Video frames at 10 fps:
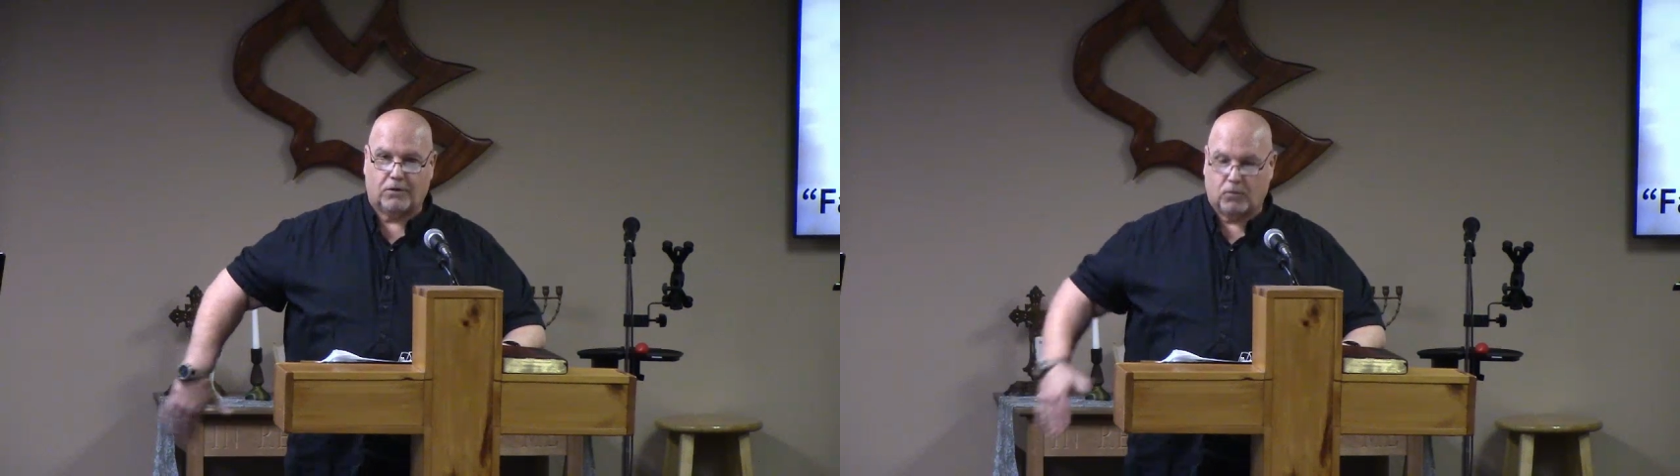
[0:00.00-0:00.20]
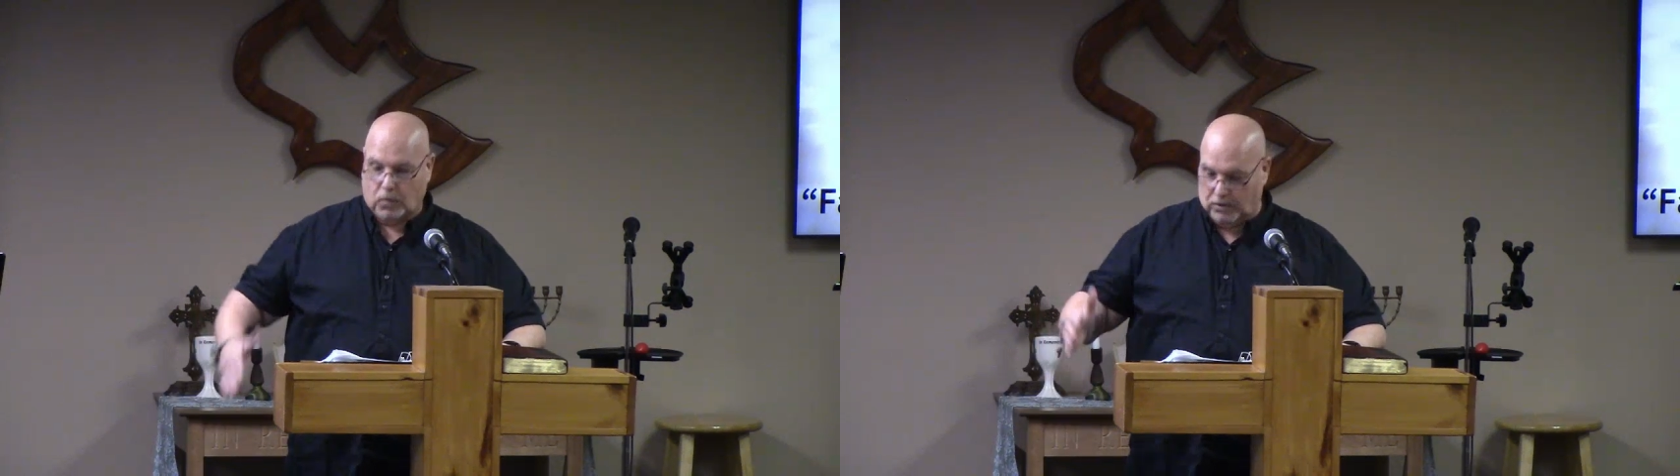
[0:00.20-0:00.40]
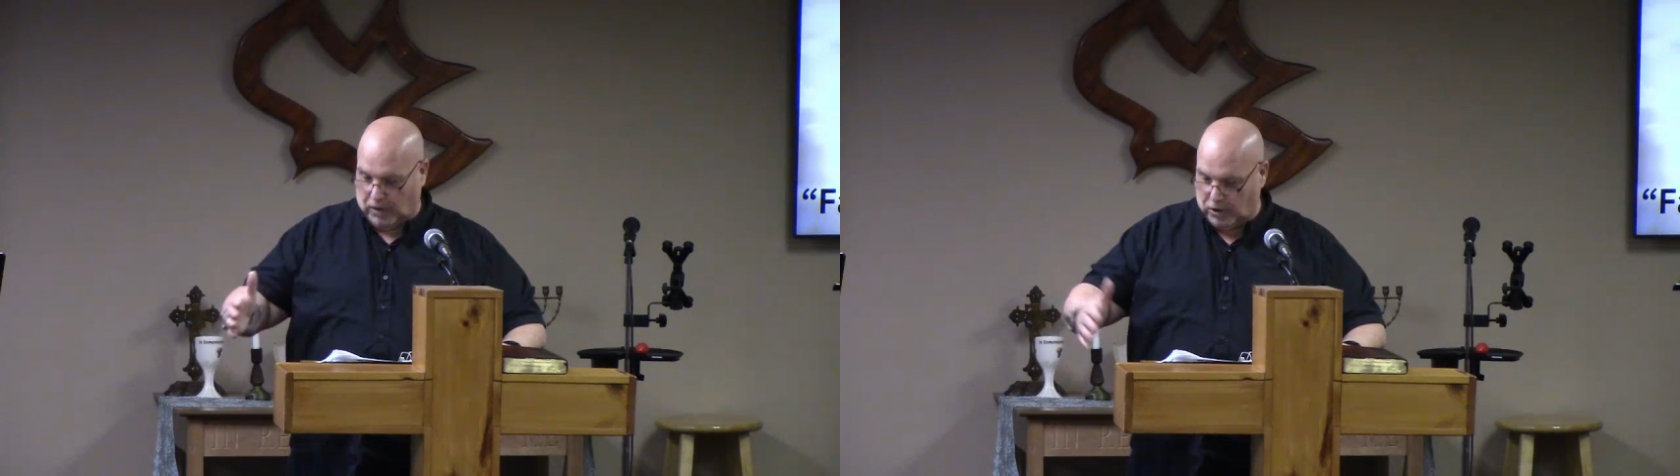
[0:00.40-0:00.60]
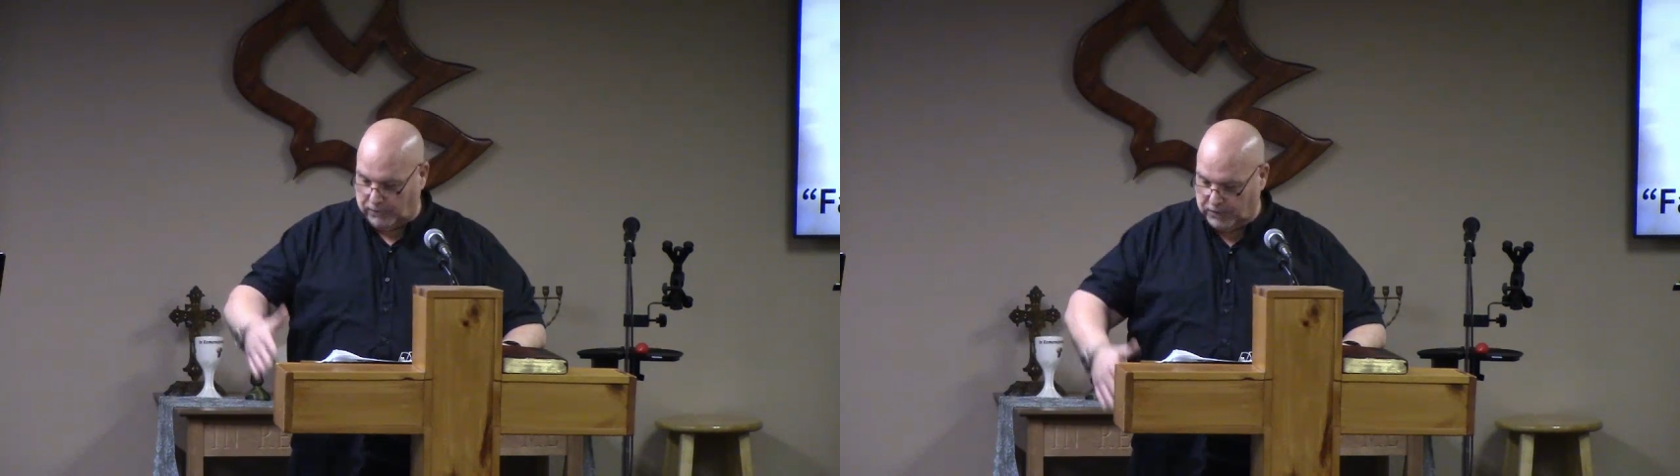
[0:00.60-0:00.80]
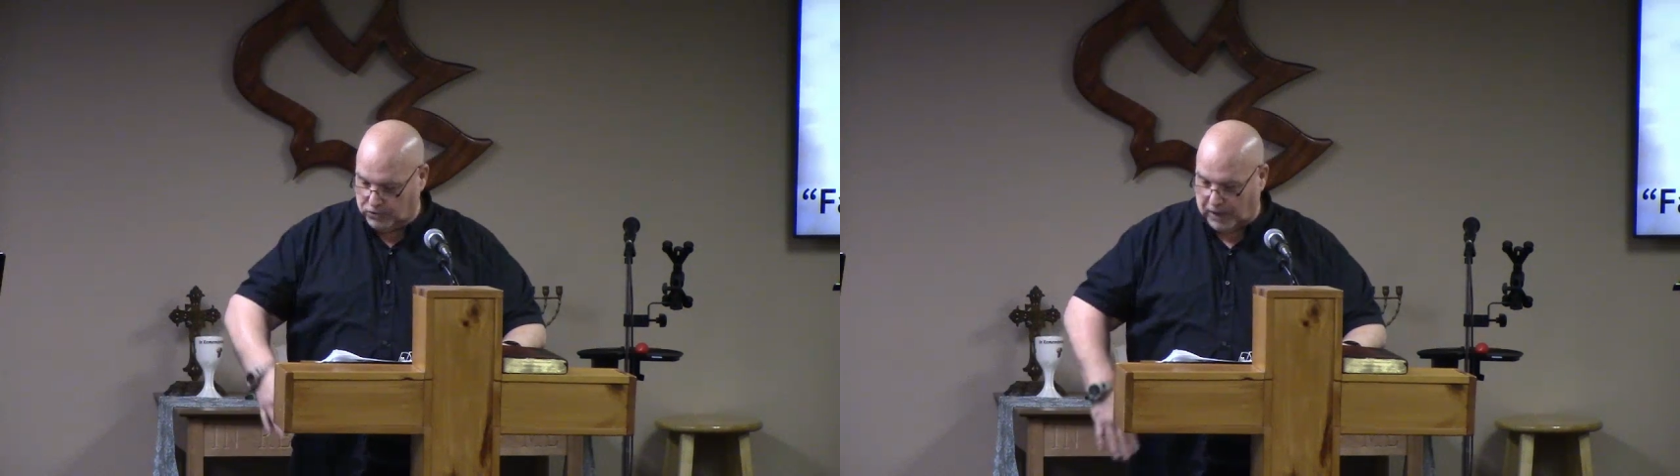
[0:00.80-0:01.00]
went right off
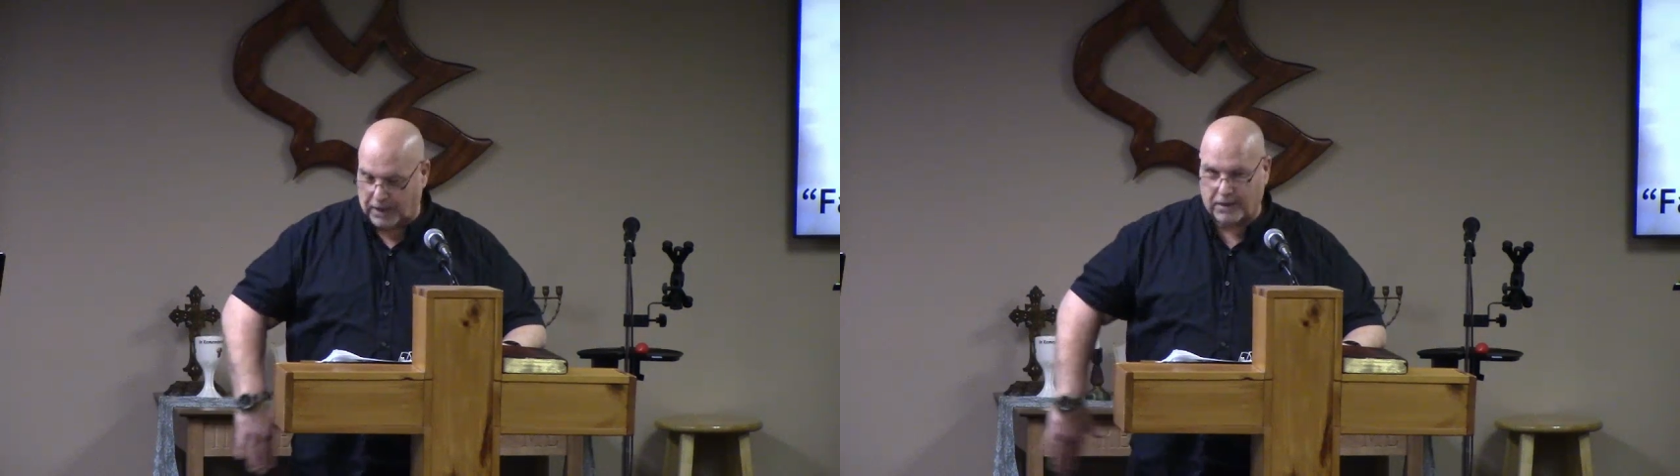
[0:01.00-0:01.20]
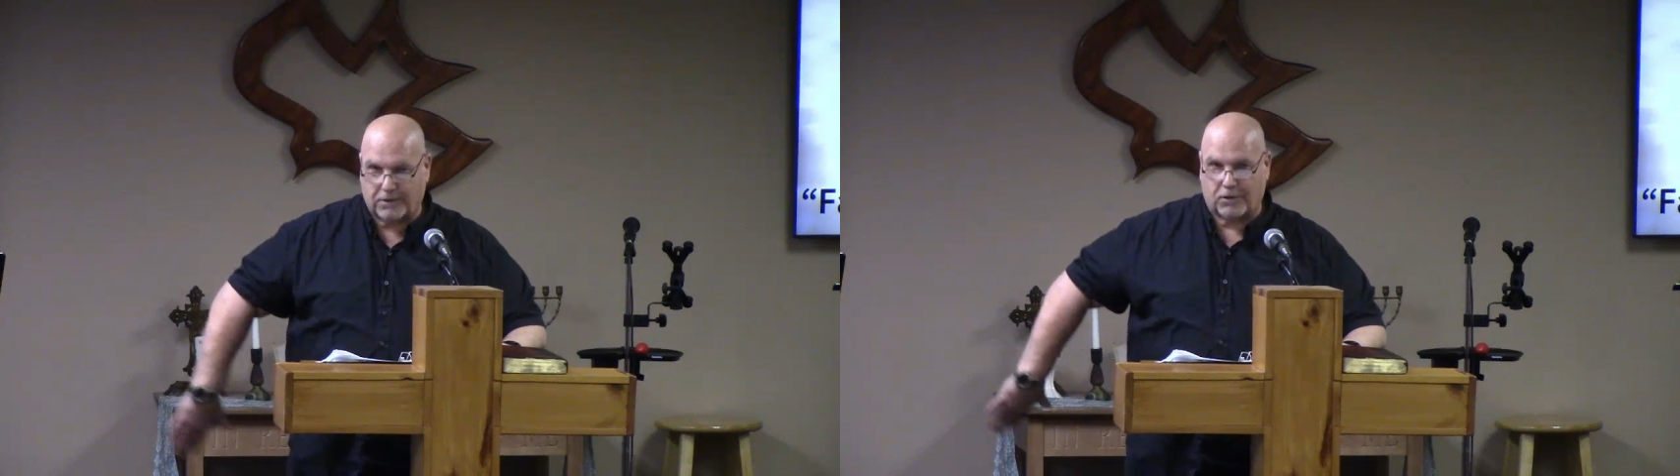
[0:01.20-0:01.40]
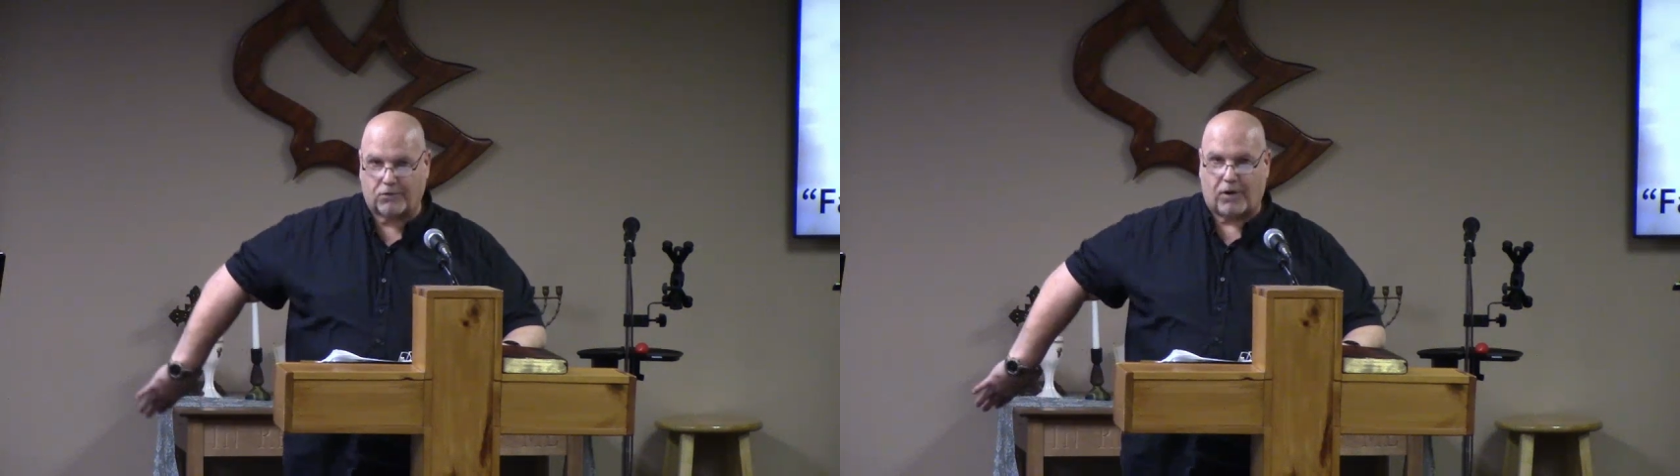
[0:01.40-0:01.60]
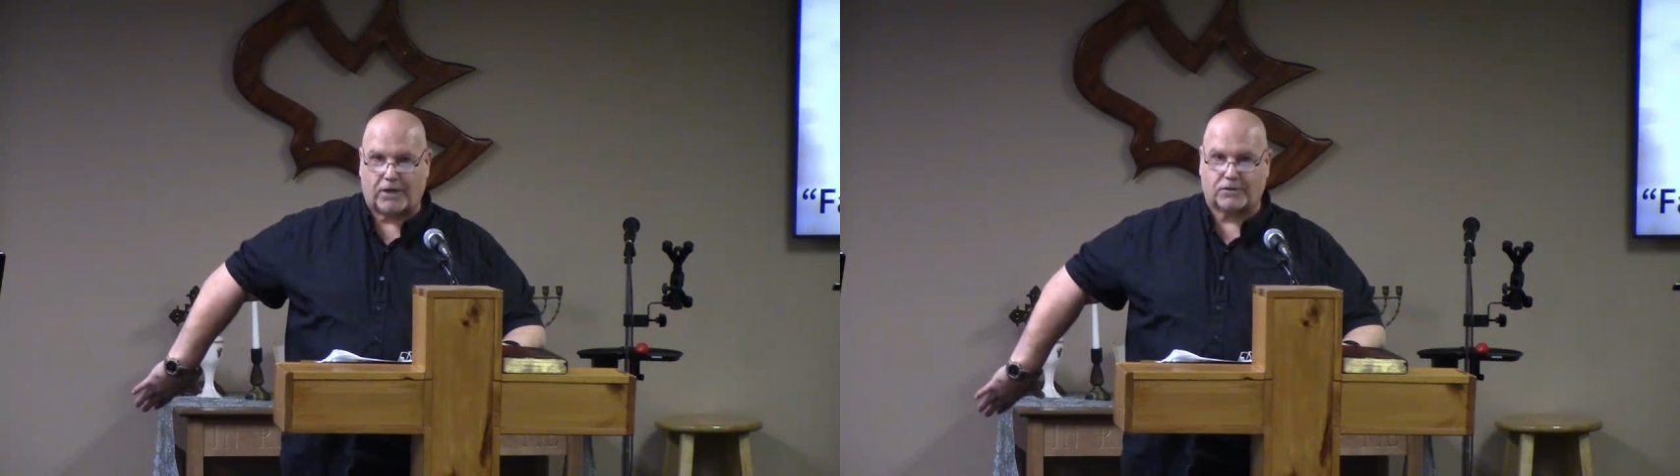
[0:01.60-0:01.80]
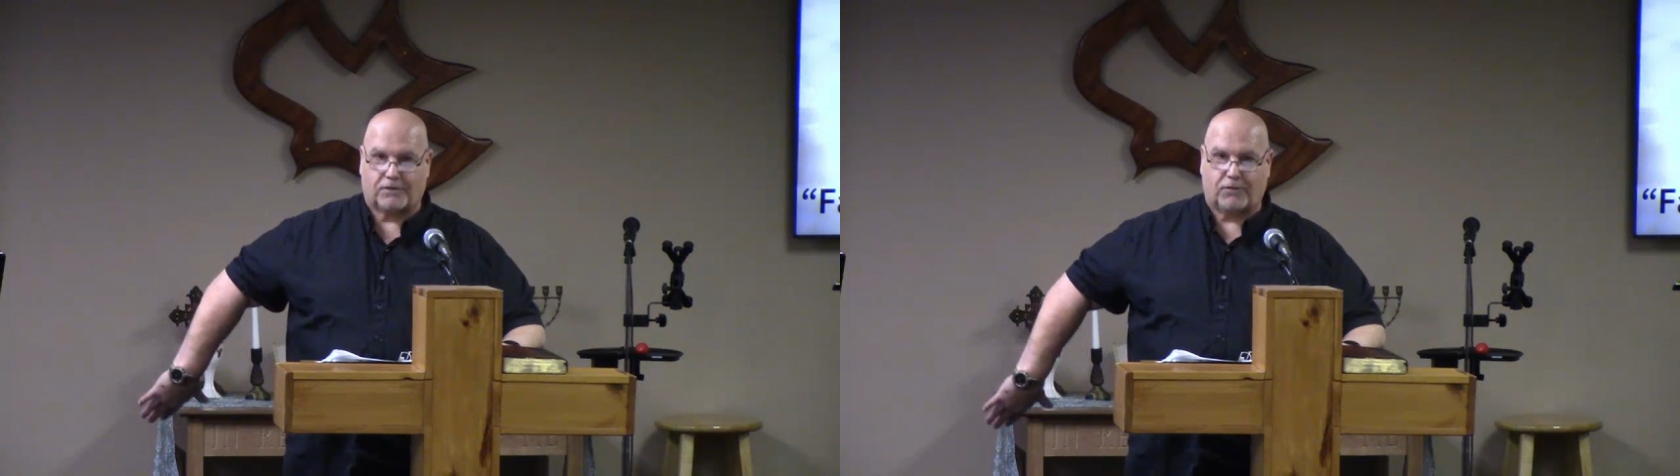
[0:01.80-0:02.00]
the track into the
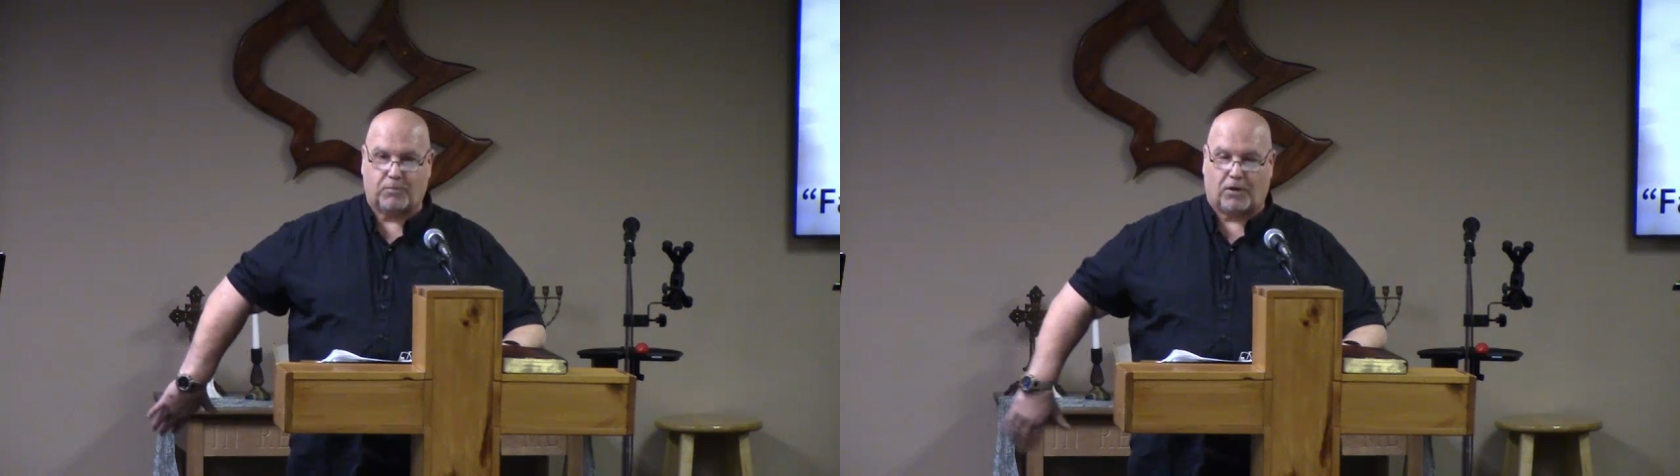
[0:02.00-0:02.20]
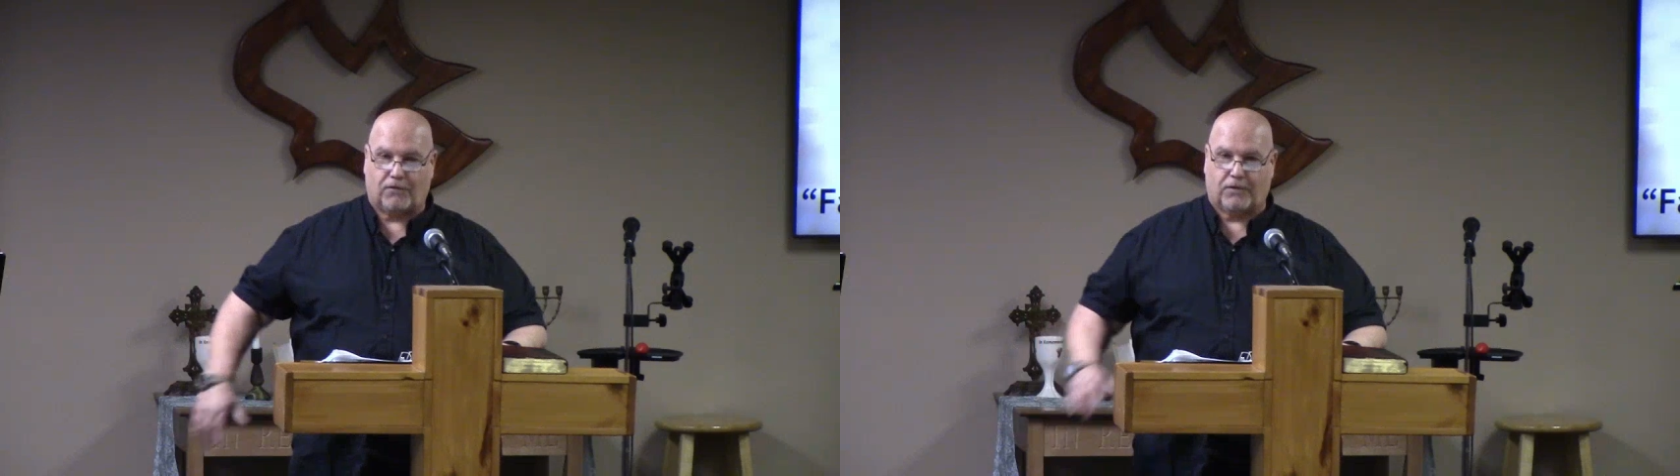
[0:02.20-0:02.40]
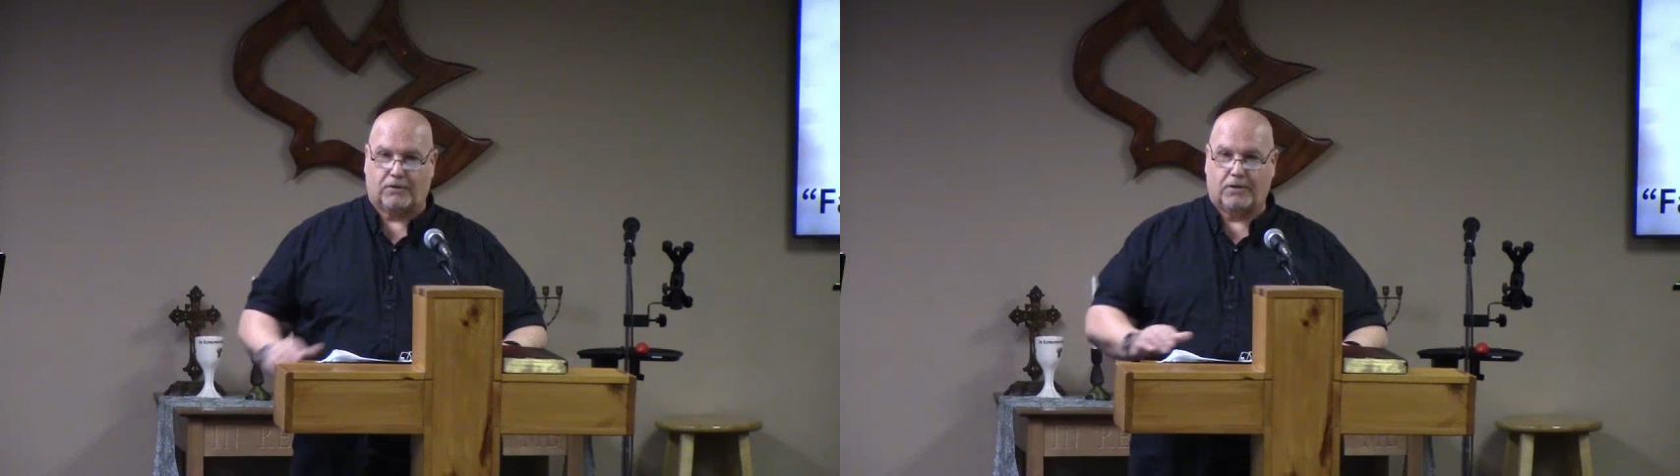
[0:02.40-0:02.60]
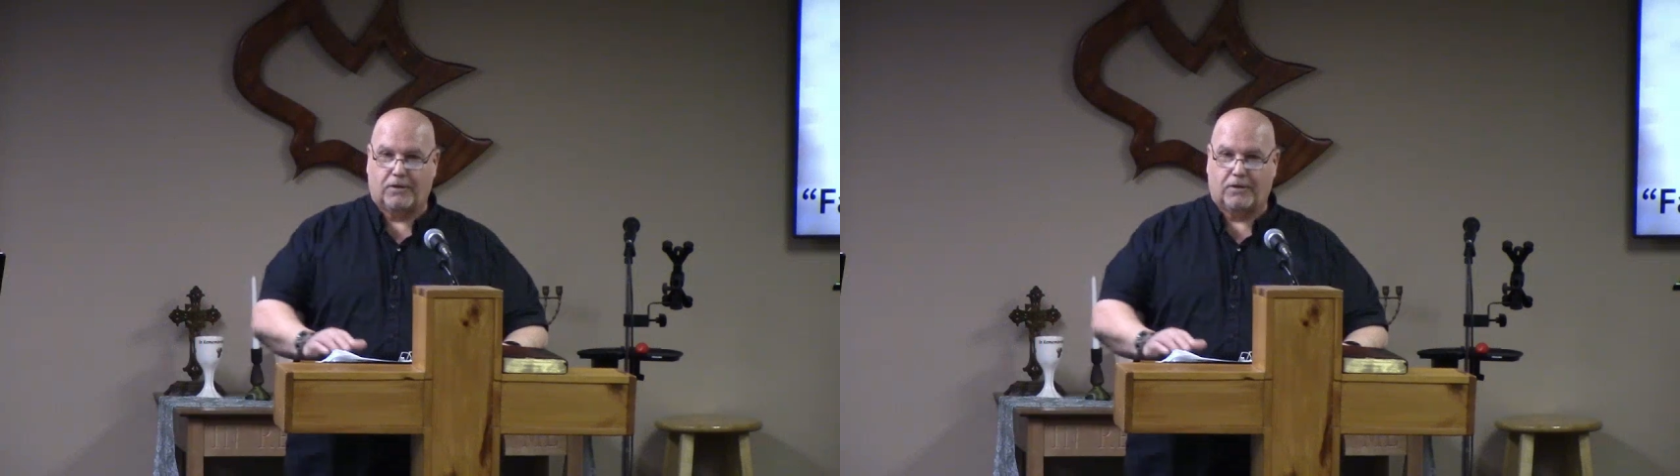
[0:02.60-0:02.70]
grass of the football field.